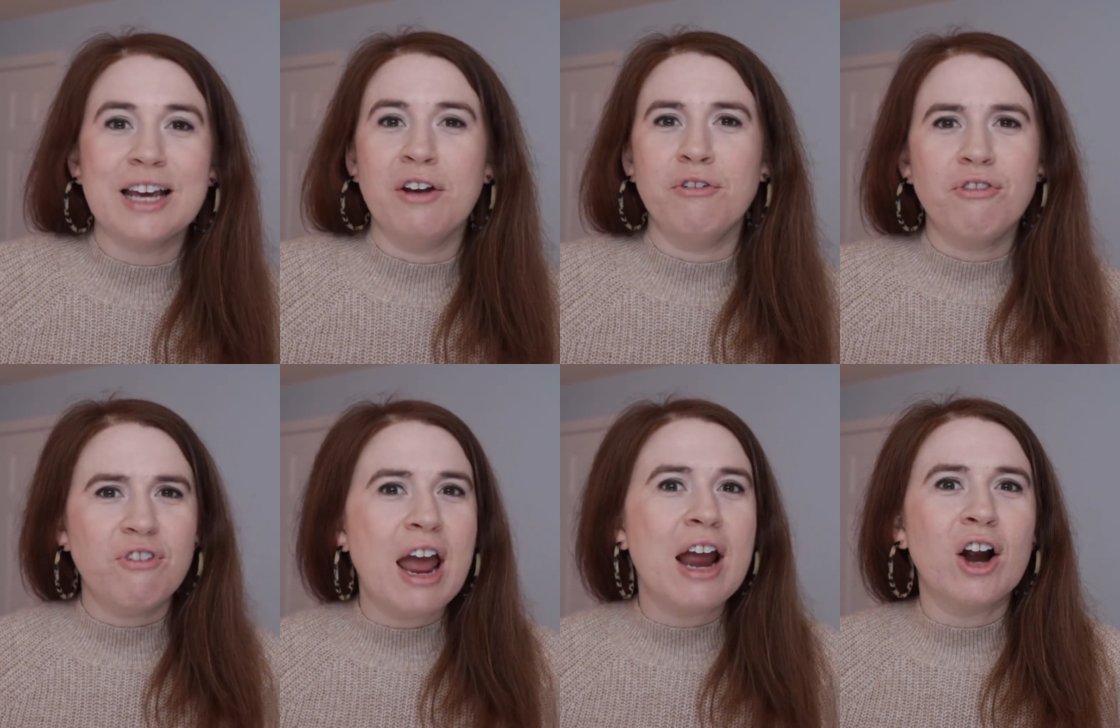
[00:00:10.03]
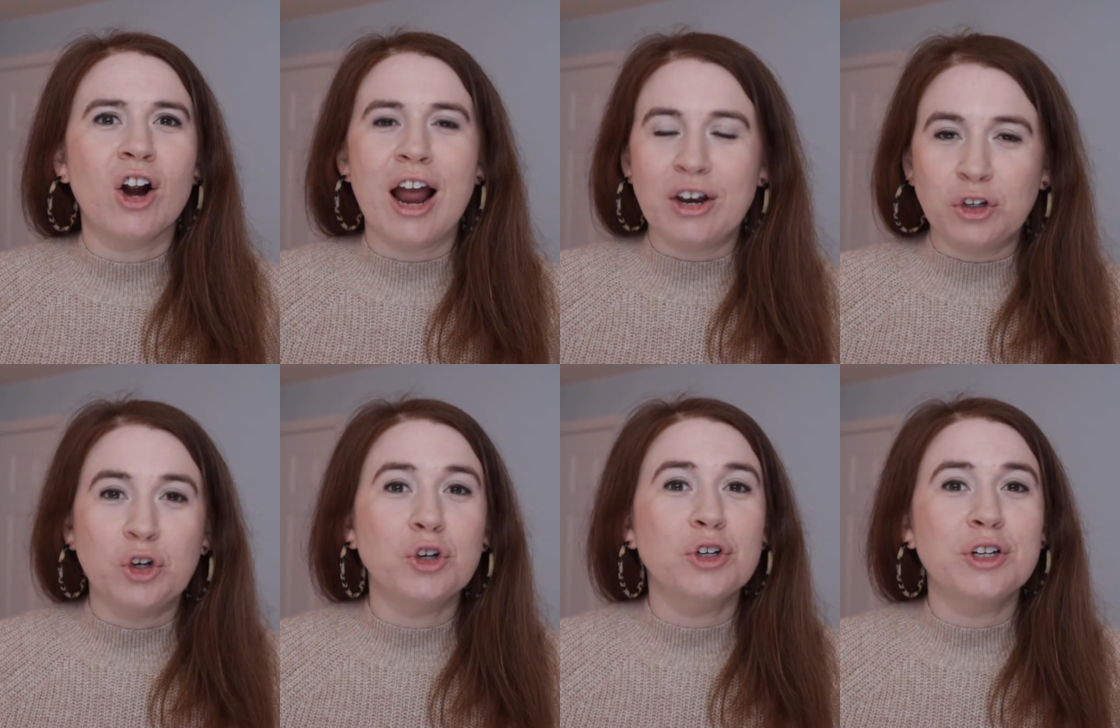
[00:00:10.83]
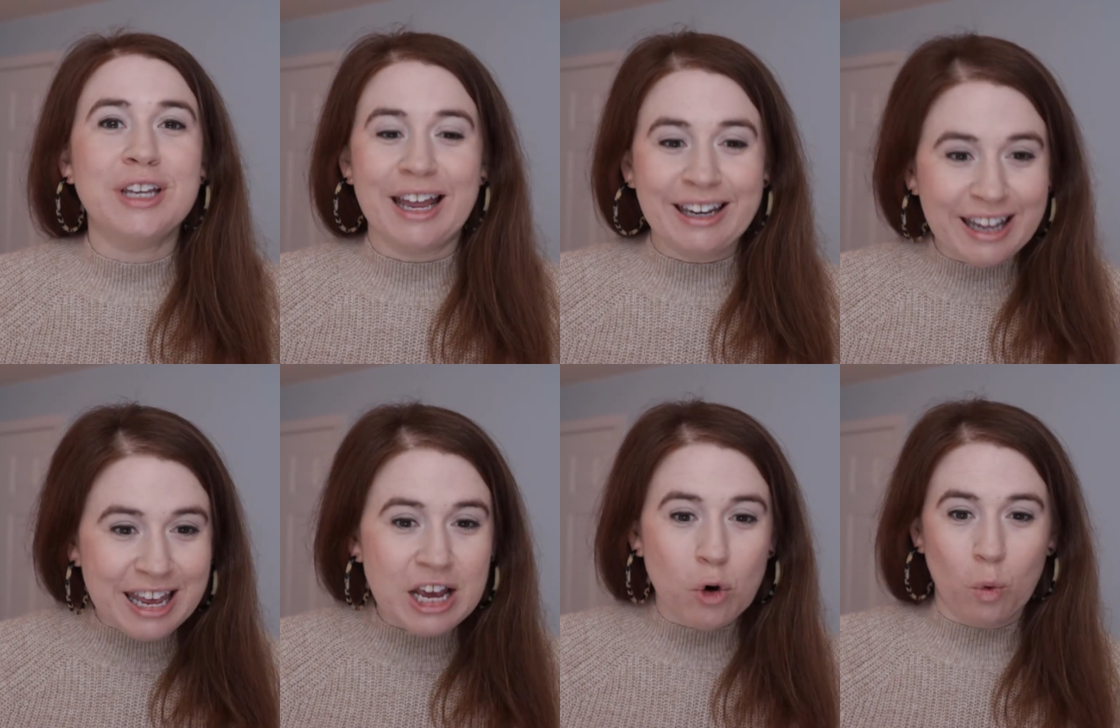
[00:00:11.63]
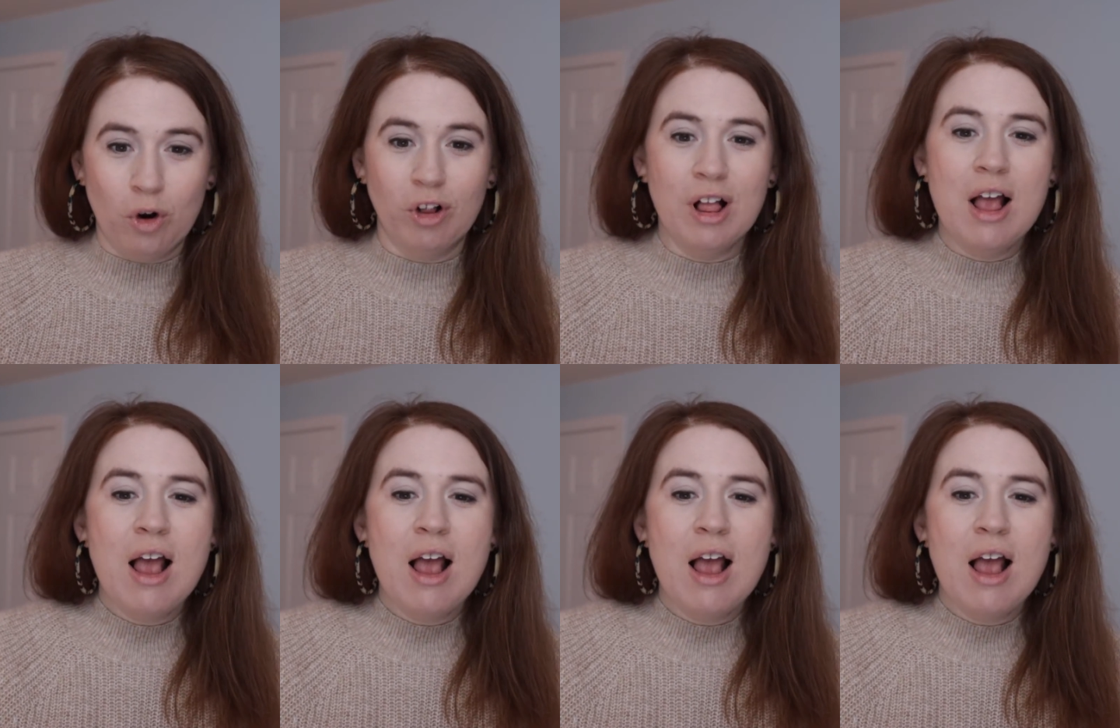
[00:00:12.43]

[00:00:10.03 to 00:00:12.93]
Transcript: and fair and good and equal.